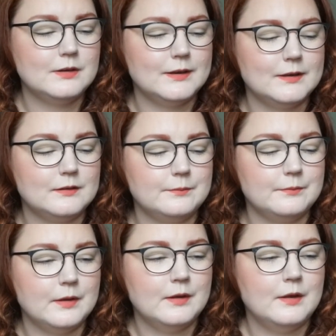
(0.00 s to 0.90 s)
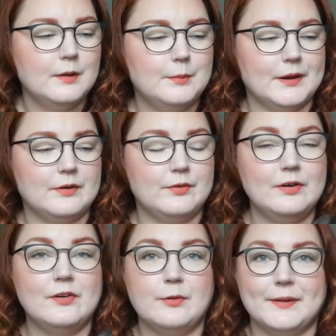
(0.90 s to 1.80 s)
But I can really
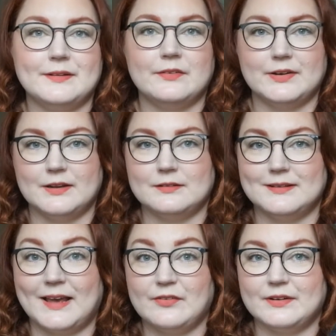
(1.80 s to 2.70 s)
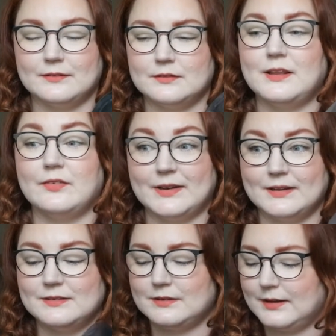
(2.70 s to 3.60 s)
recommend
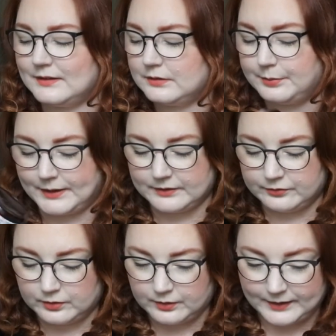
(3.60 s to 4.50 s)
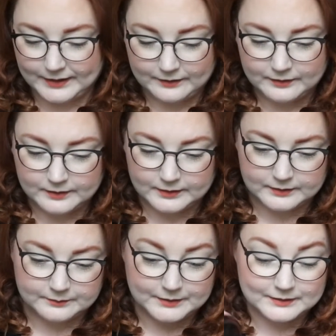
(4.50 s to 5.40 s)
Davines as a brand for your hair.
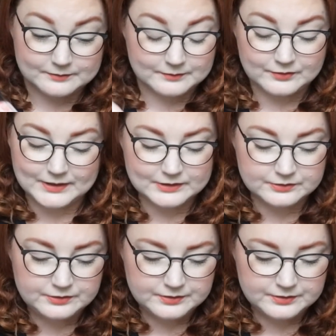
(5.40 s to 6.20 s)
Really good.